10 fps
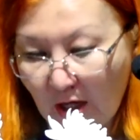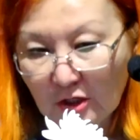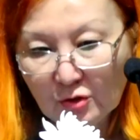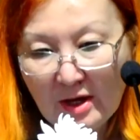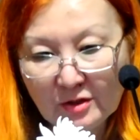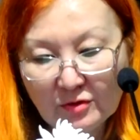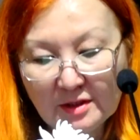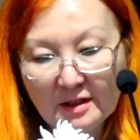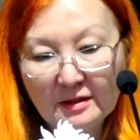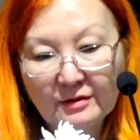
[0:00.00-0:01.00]
So as you
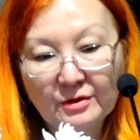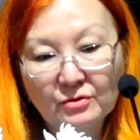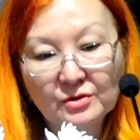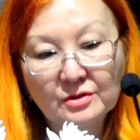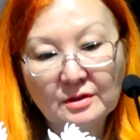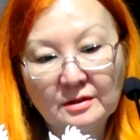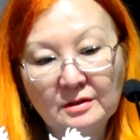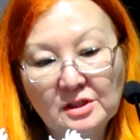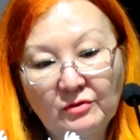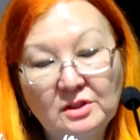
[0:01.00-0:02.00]
see, those
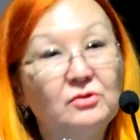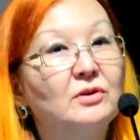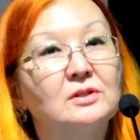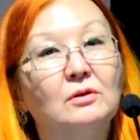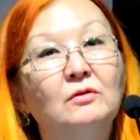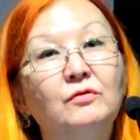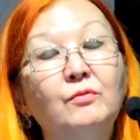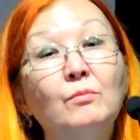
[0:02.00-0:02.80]
territories of